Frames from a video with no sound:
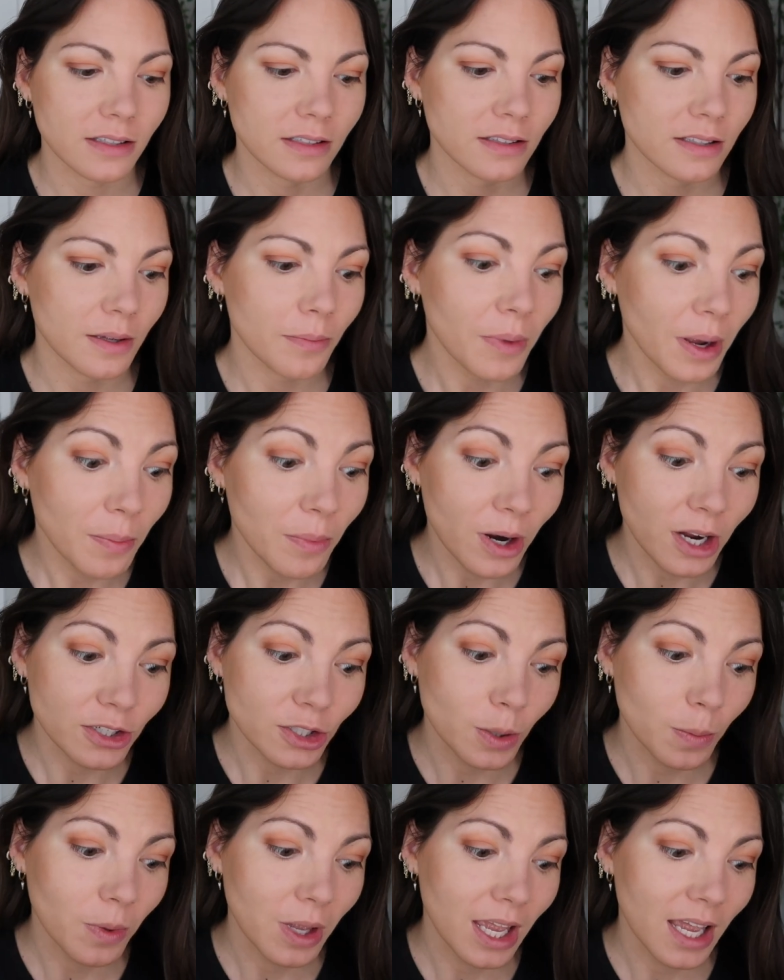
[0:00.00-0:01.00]
it's in my
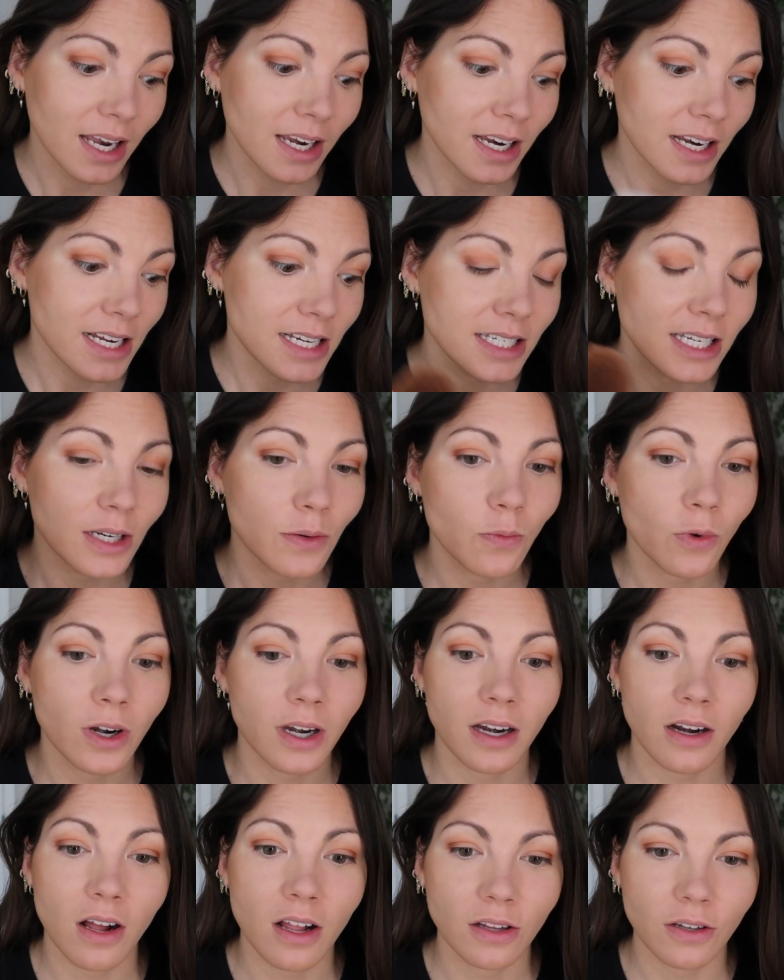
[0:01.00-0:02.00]
project pan and I didn't want
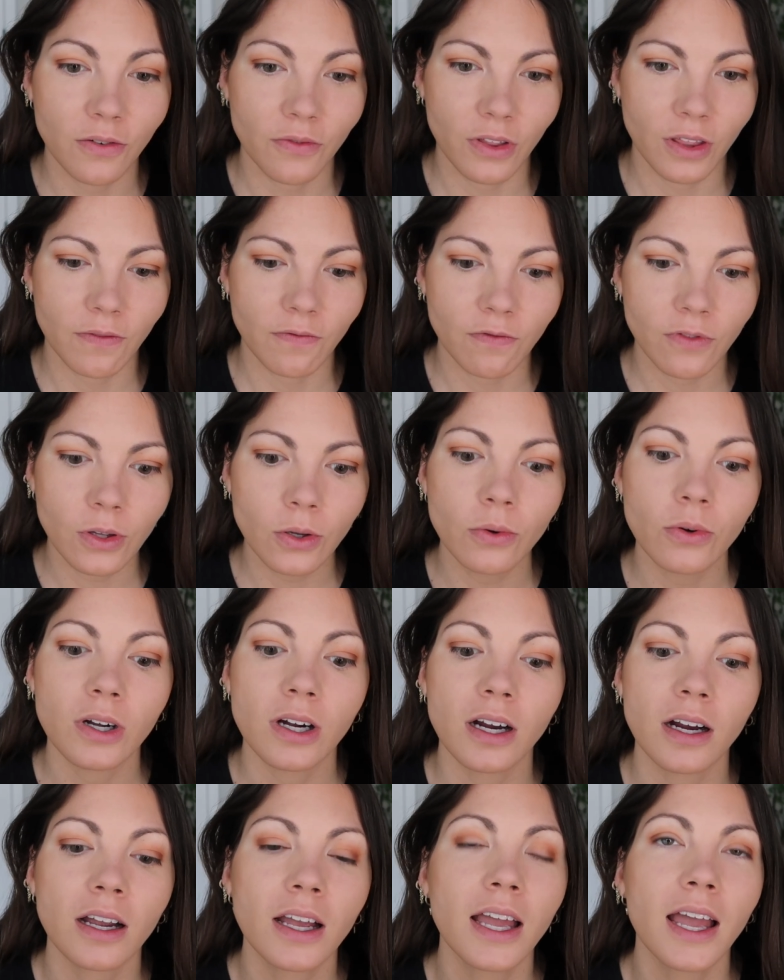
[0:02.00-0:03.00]
it all over the
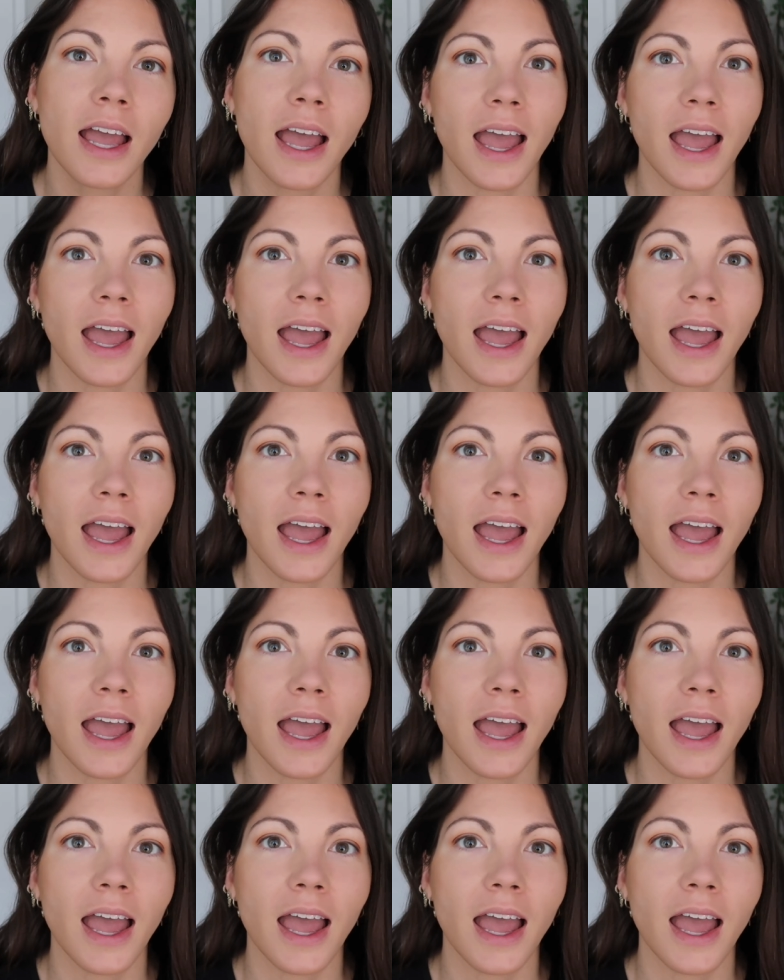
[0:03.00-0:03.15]
floor